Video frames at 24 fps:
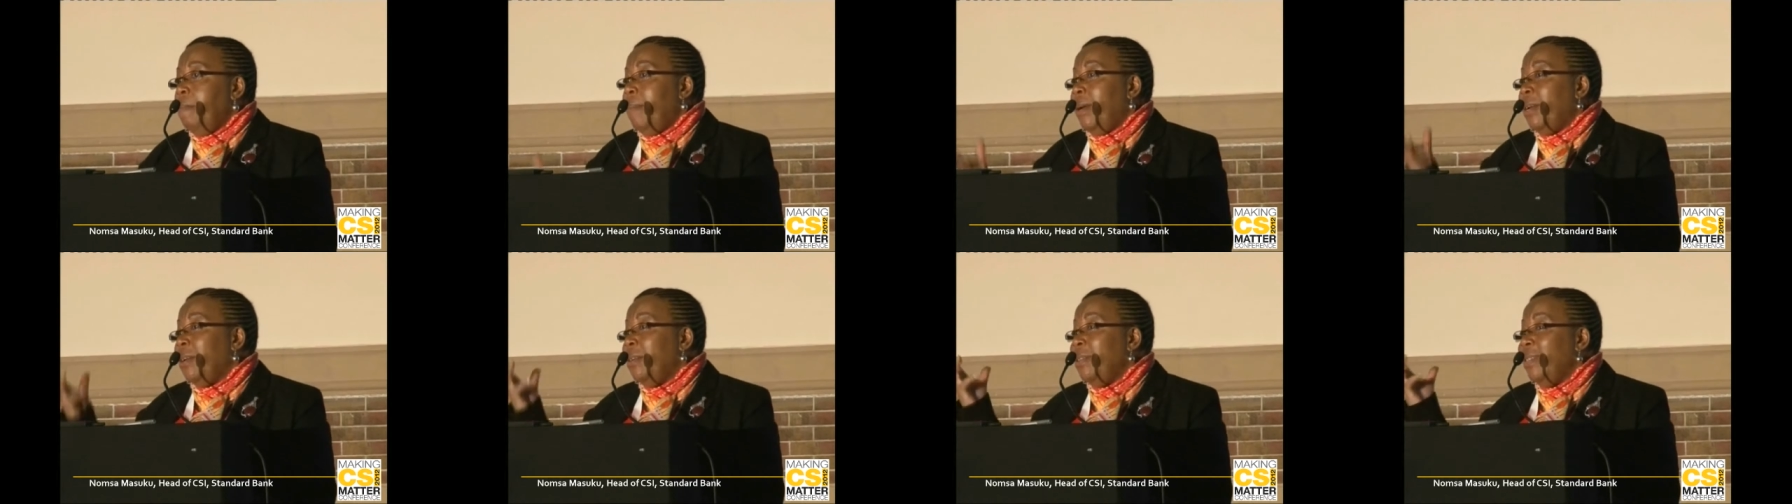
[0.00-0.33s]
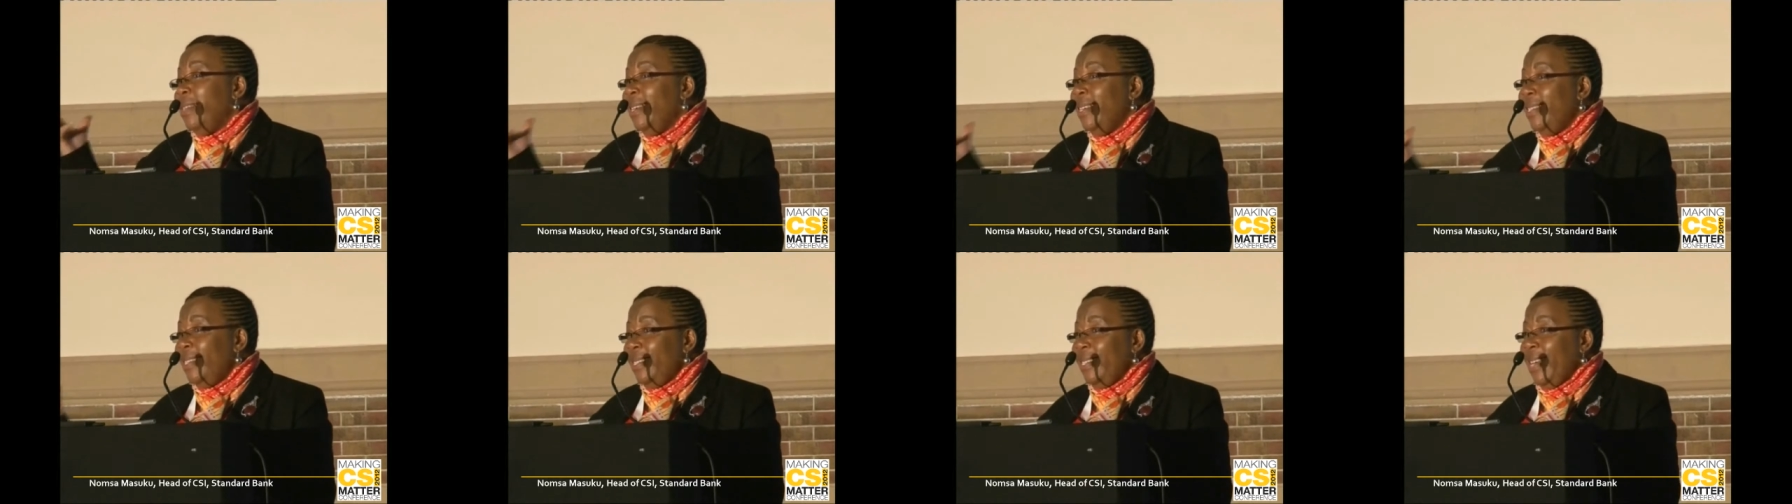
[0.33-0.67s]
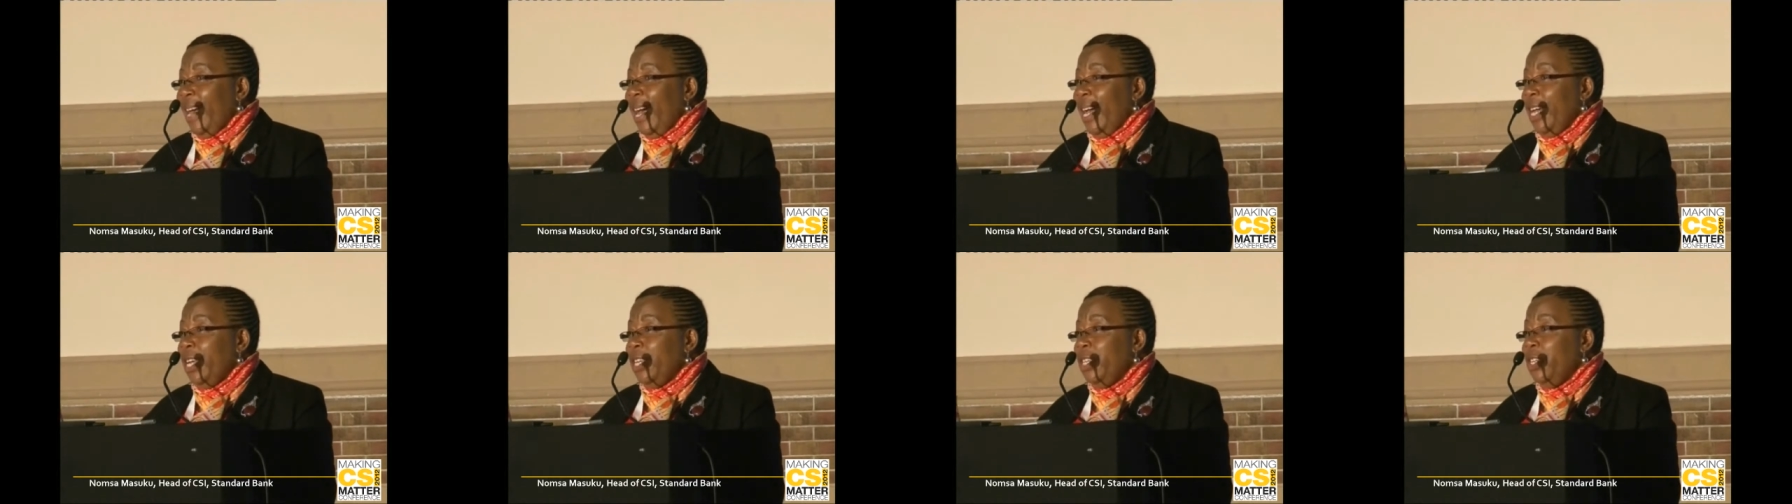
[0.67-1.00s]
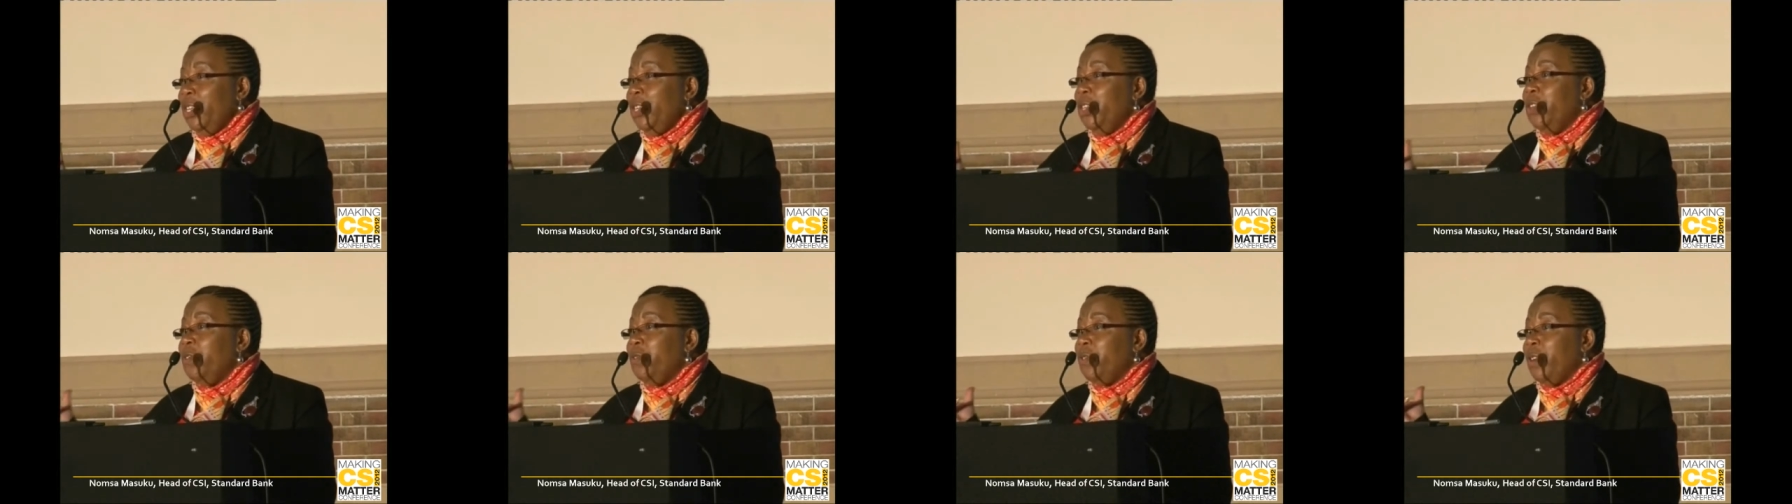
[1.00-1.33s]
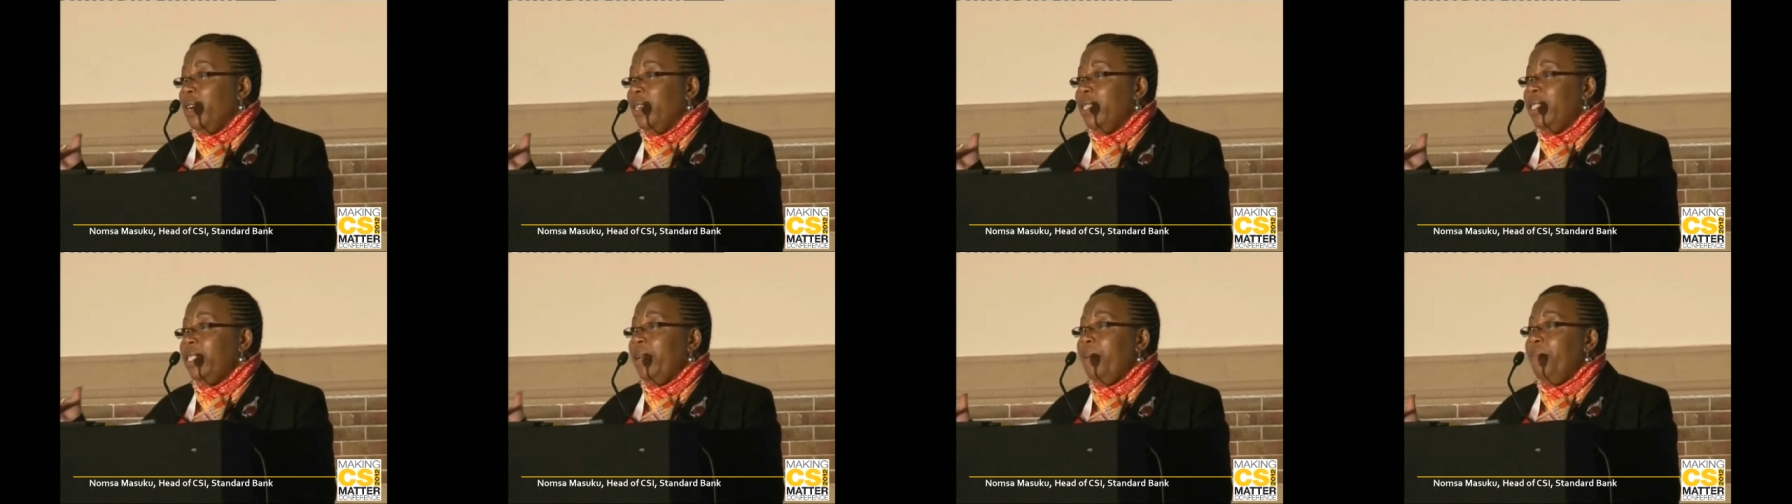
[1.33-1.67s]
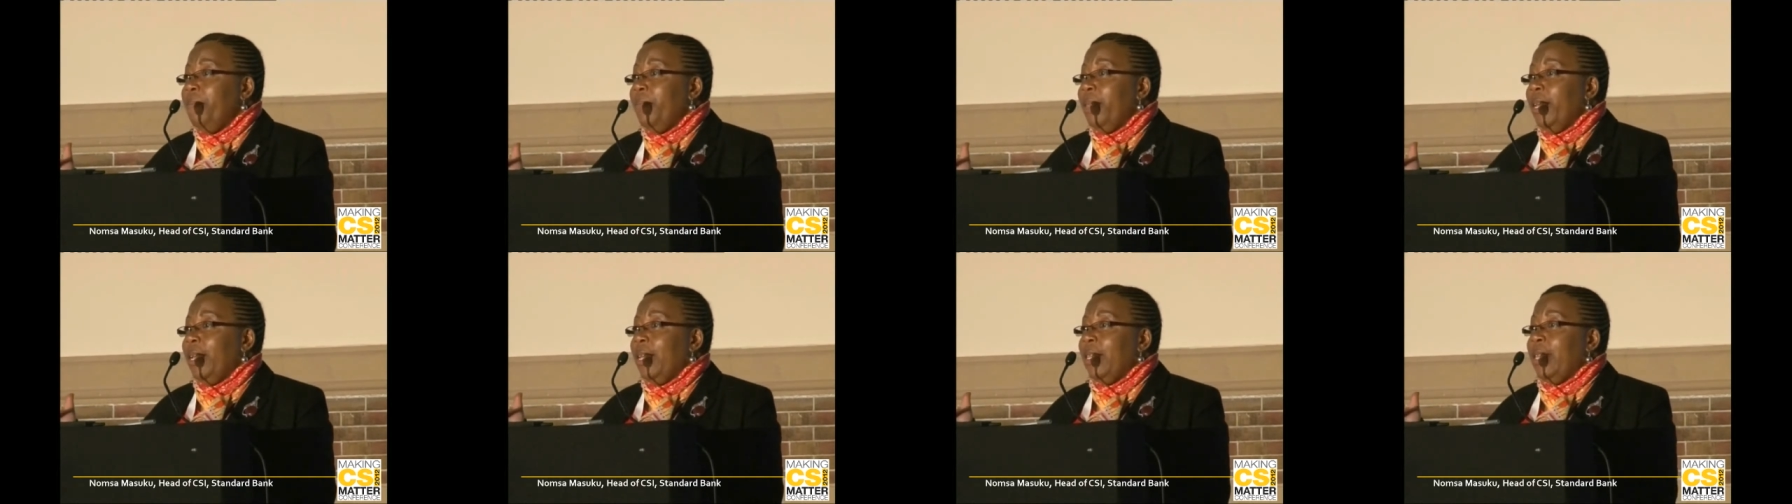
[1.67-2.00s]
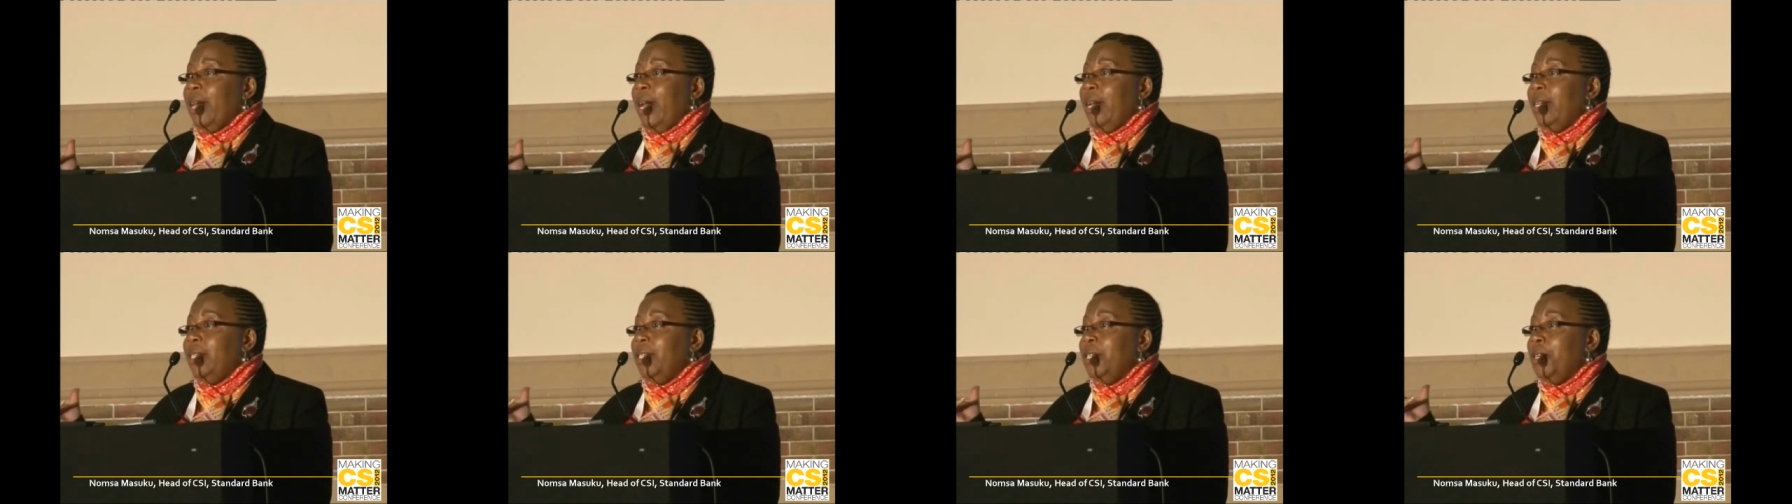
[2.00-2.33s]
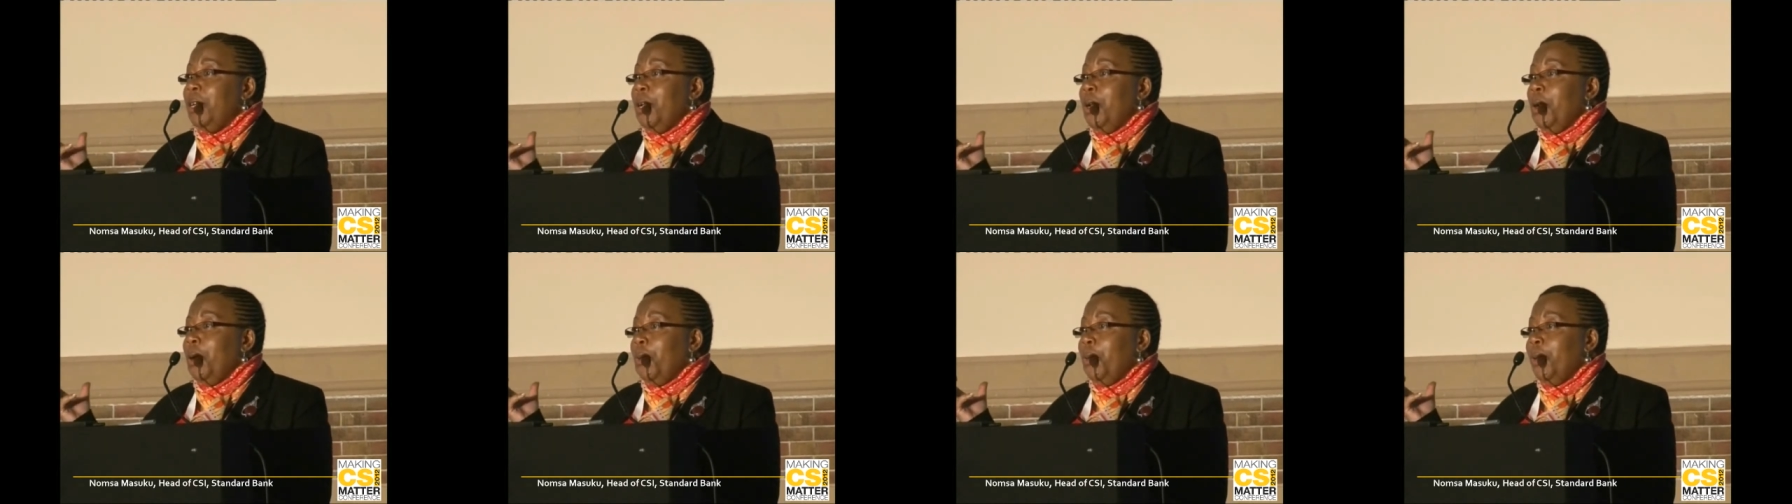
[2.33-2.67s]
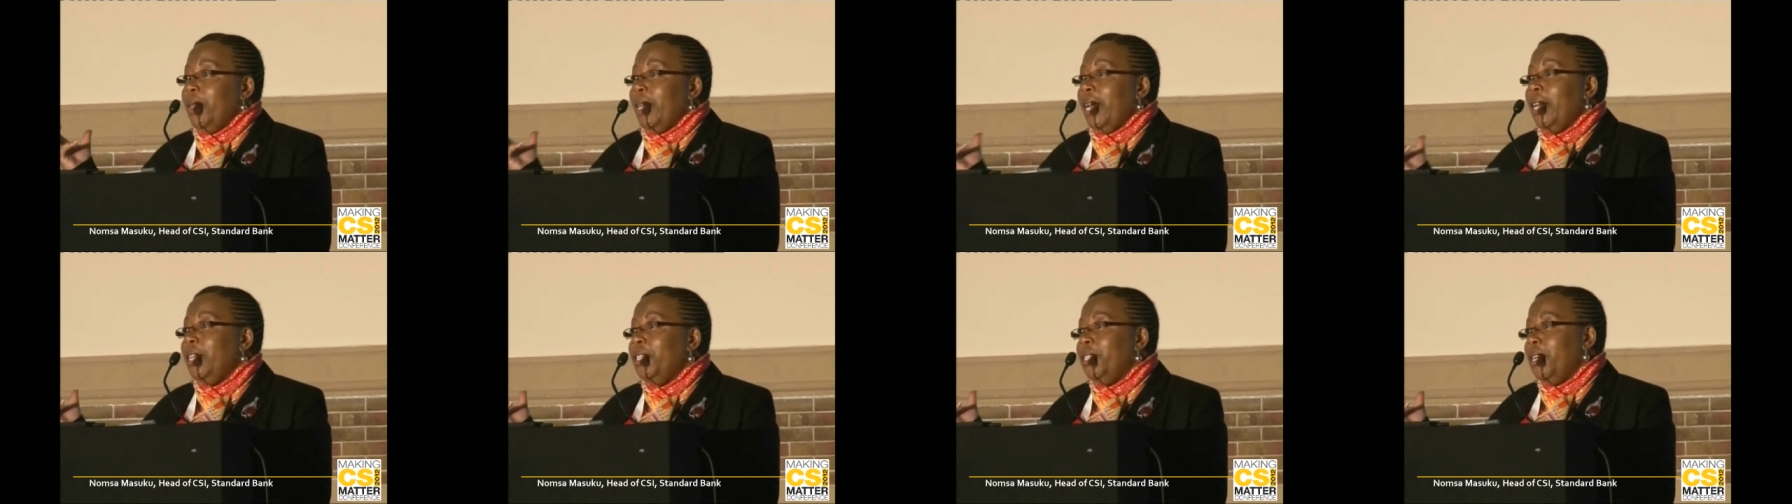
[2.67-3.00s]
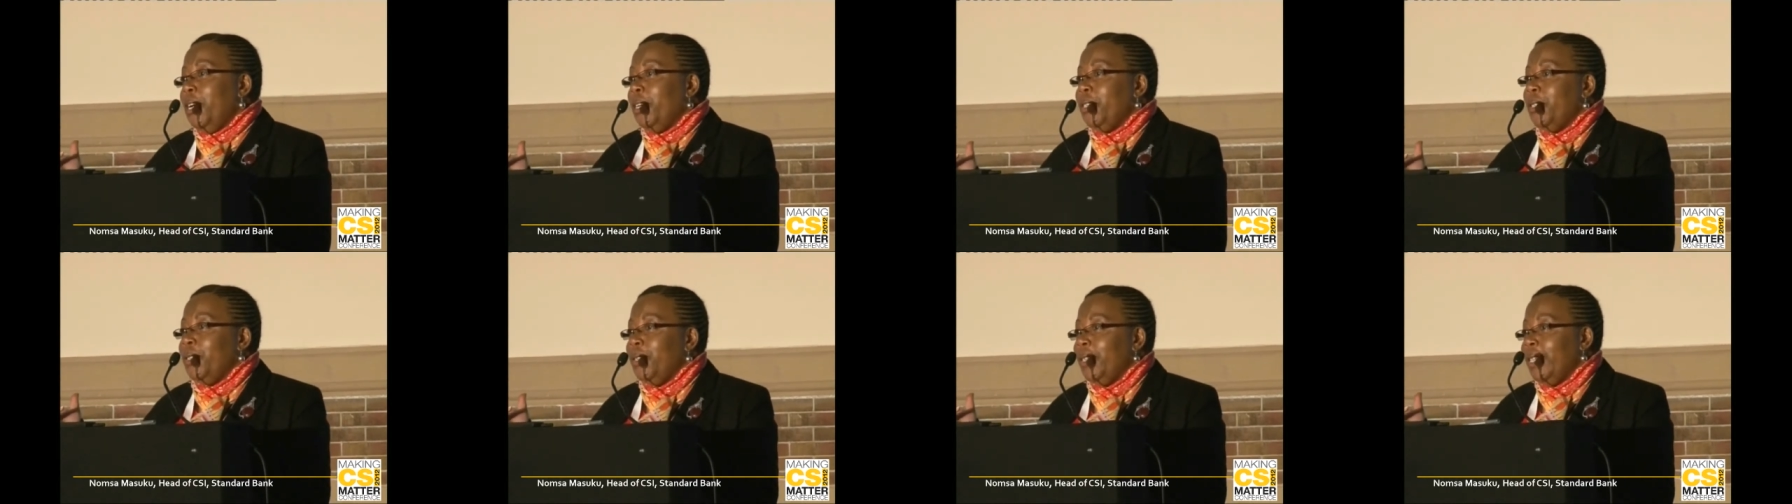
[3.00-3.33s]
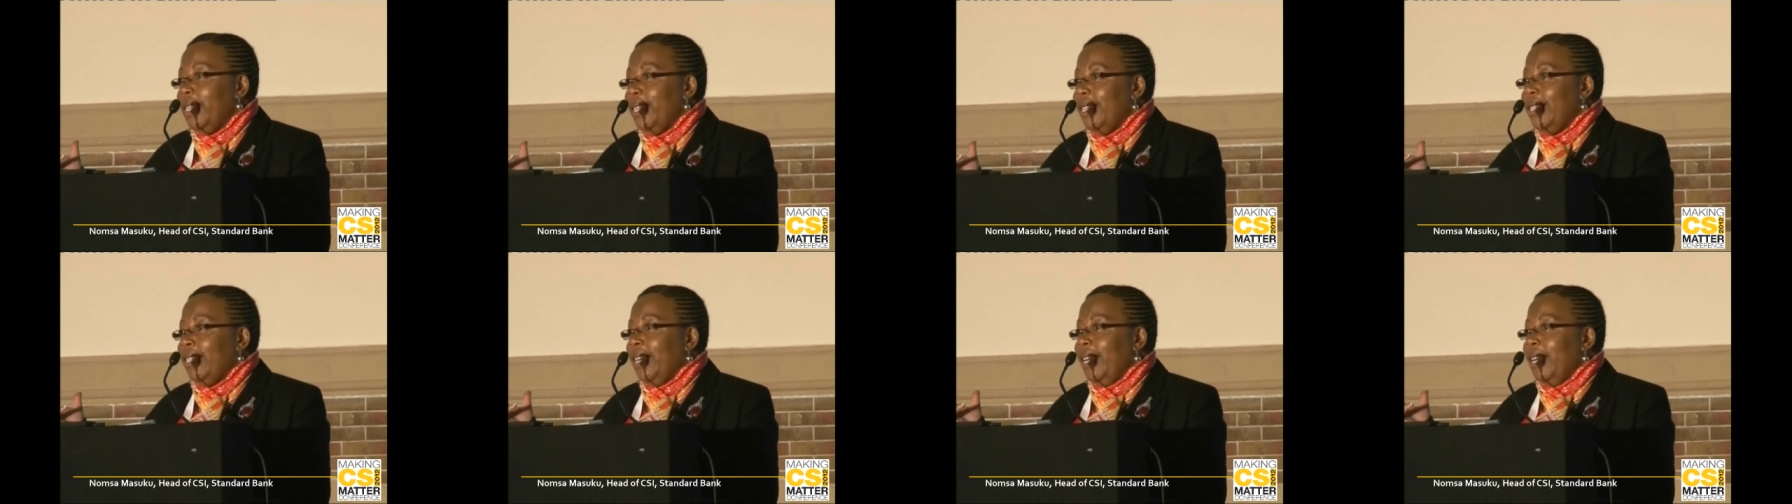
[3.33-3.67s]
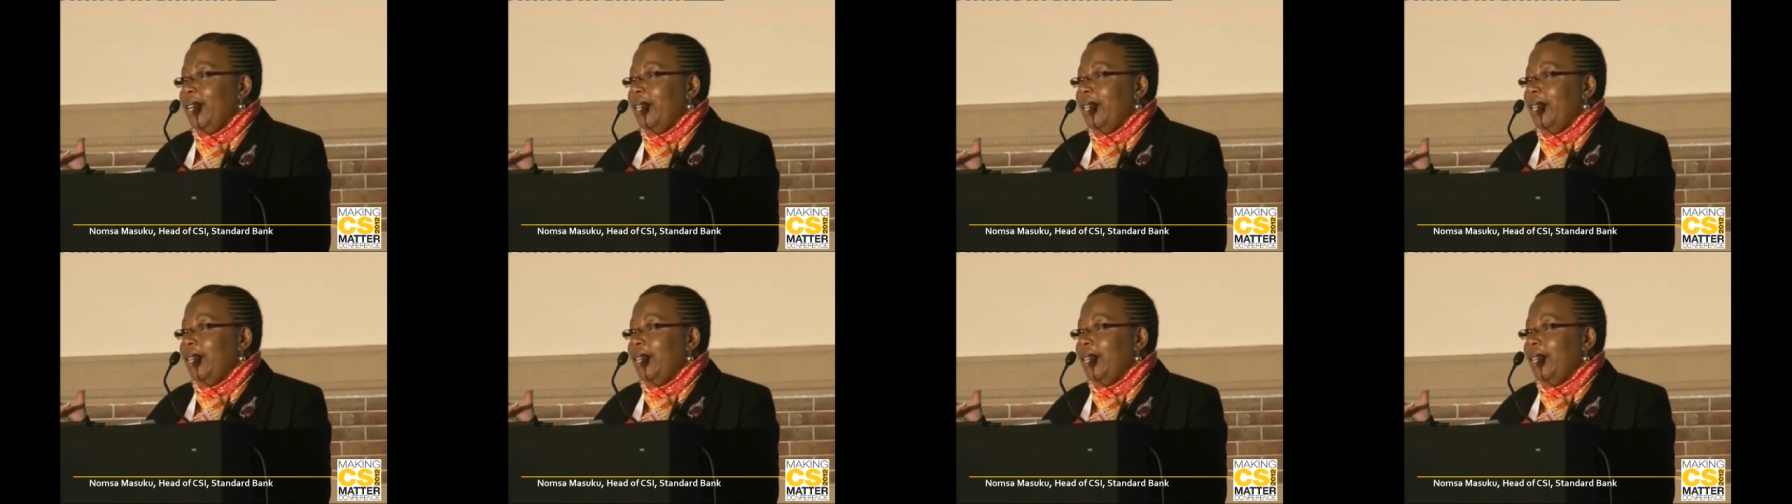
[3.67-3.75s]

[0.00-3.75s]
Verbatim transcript: But on this side, you've got something that we then talk to the,